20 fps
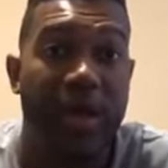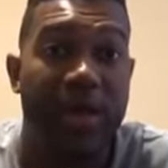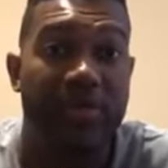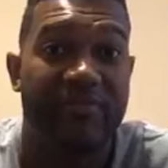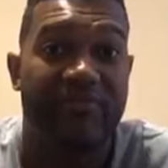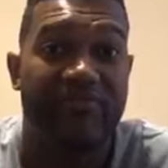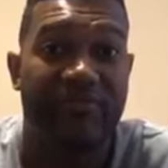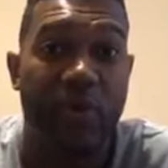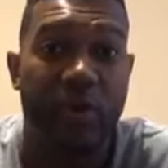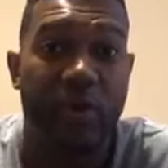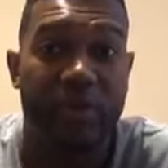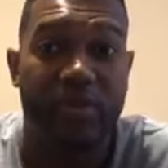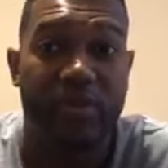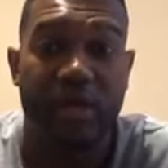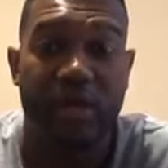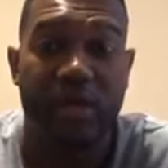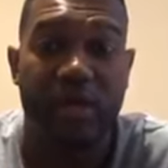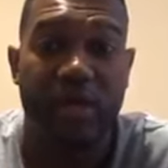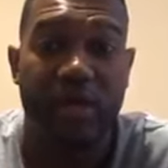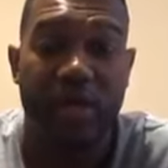And
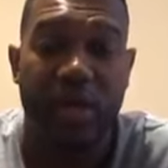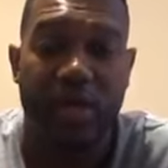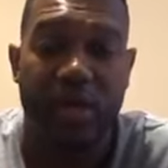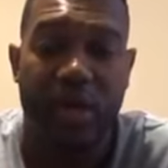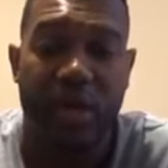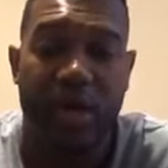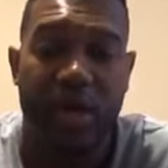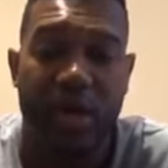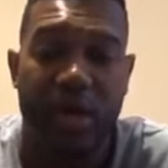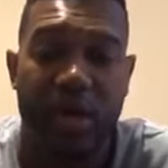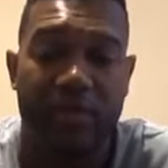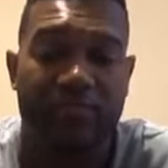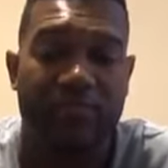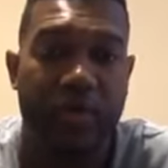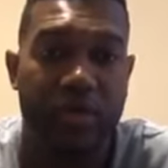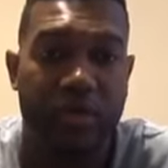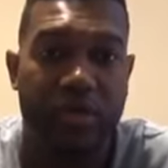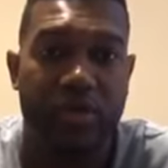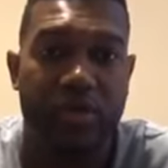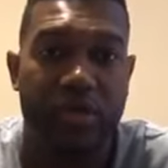fourthly, uh,
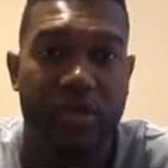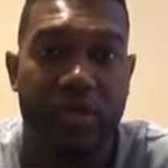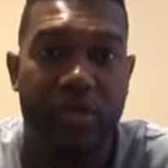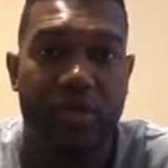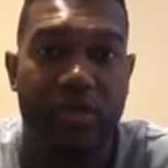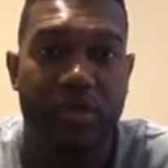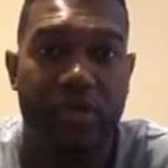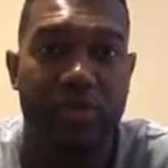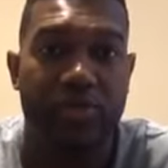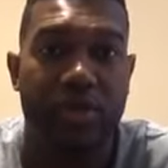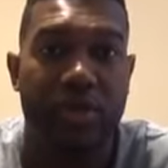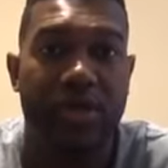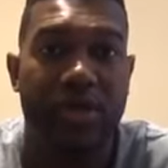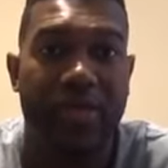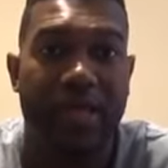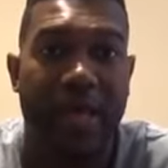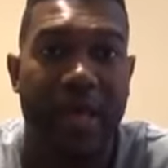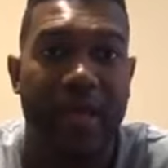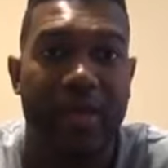fourthly, you can,